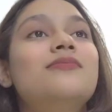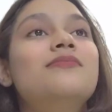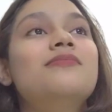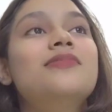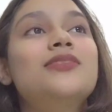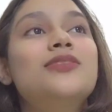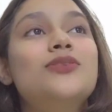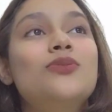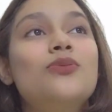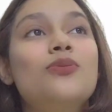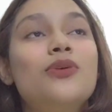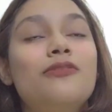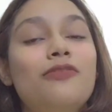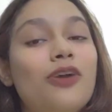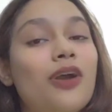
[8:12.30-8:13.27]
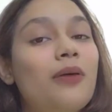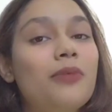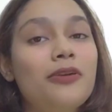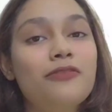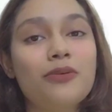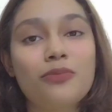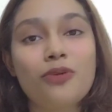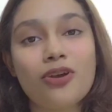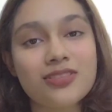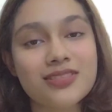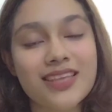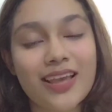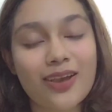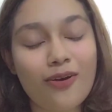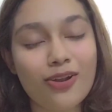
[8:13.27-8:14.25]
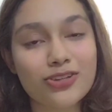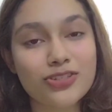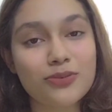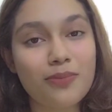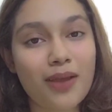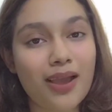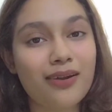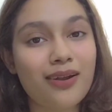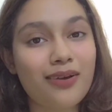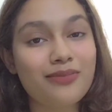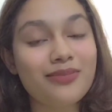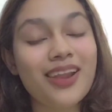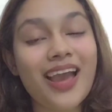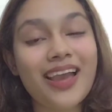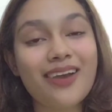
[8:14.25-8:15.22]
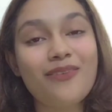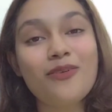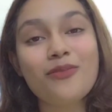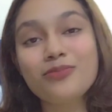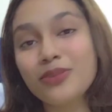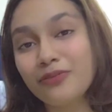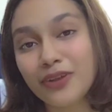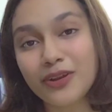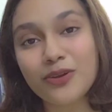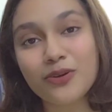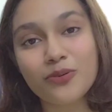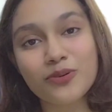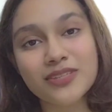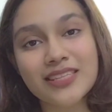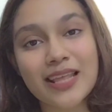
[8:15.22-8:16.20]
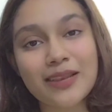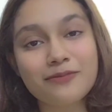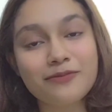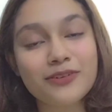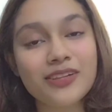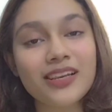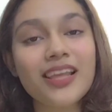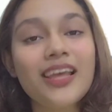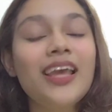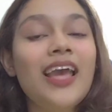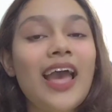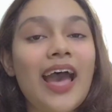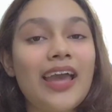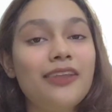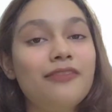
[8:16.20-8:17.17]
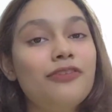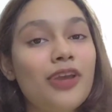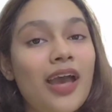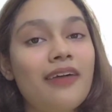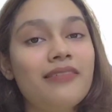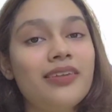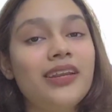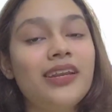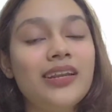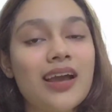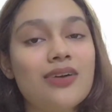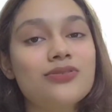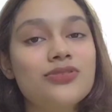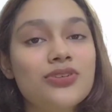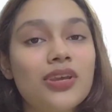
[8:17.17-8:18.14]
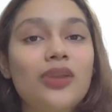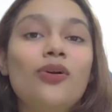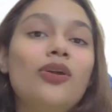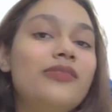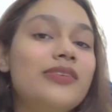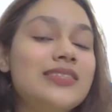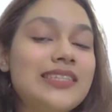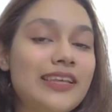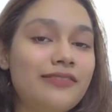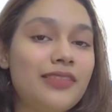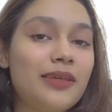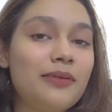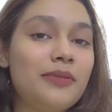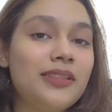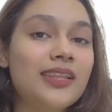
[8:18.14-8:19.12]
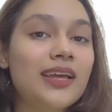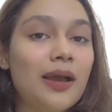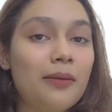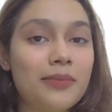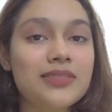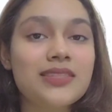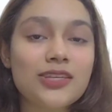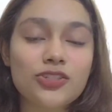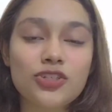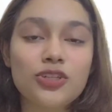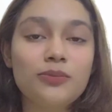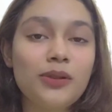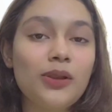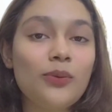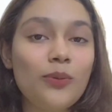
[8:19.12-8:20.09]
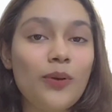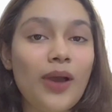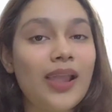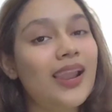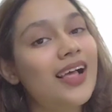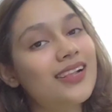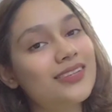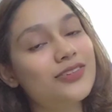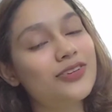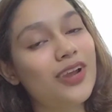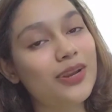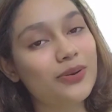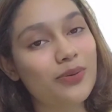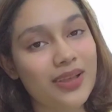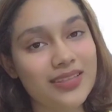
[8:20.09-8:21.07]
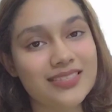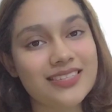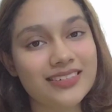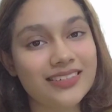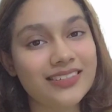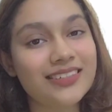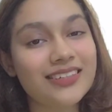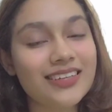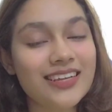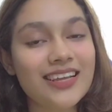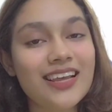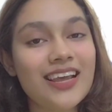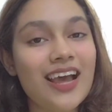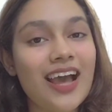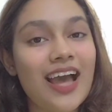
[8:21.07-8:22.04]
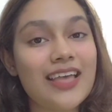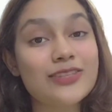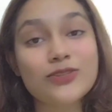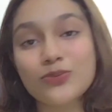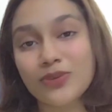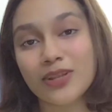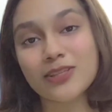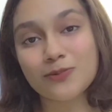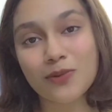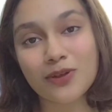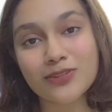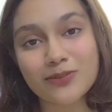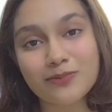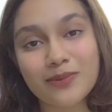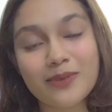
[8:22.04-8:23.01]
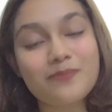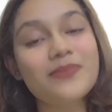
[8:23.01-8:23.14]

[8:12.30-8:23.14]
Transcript: So if you're coming from non-psychology background, I hope the video was helpful, and if you have any doubts, you can always leave them in the comment section below, and I'll try to answer it as soon as possible.